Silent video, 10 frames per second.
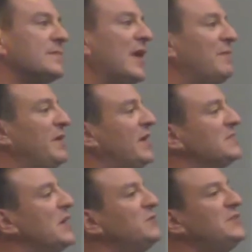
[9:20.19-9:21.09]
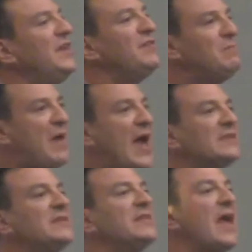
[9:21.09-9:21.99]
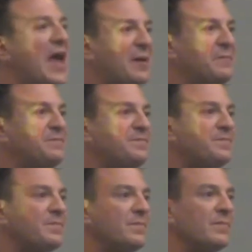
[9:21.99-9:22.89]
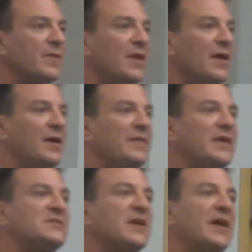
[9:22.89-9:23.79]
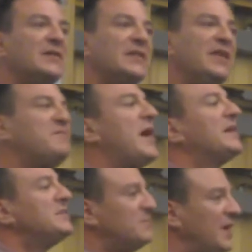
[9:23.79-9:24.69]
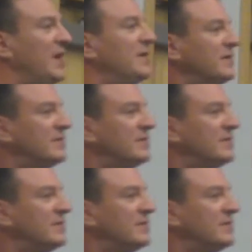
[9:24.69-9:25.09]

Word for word: And because I was giving back to them, they decided to give back to me.